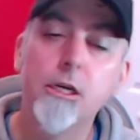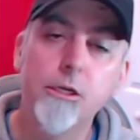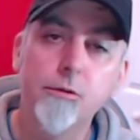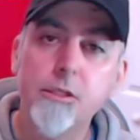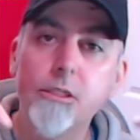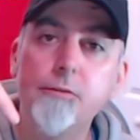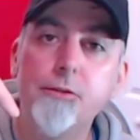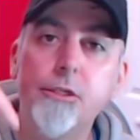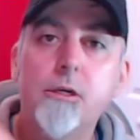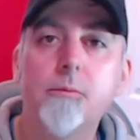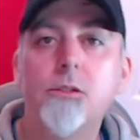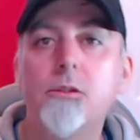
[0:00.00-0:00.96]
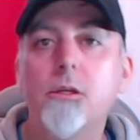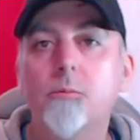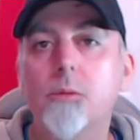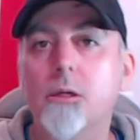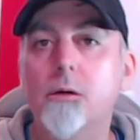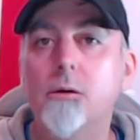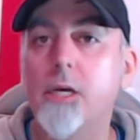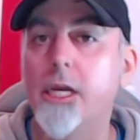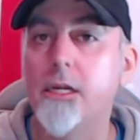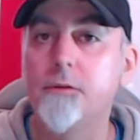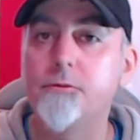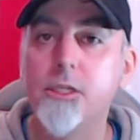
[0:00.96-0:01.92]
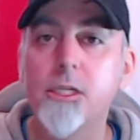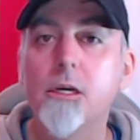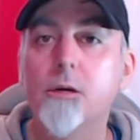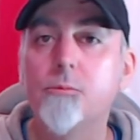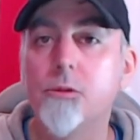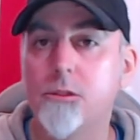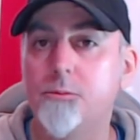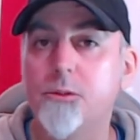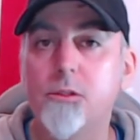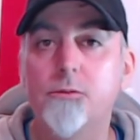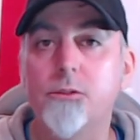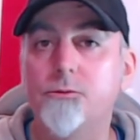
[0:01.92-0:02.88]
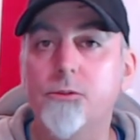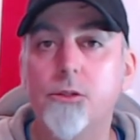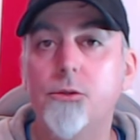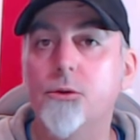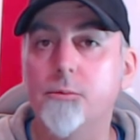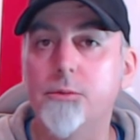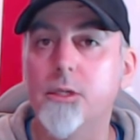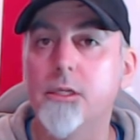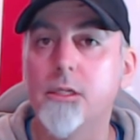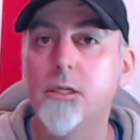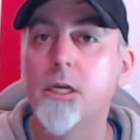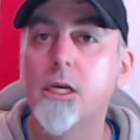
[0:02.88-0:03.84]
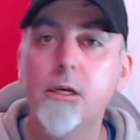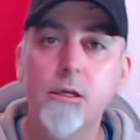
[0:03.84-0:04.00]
Go ahead and leave your comments down below, and if you need help with a specific filter or plugin,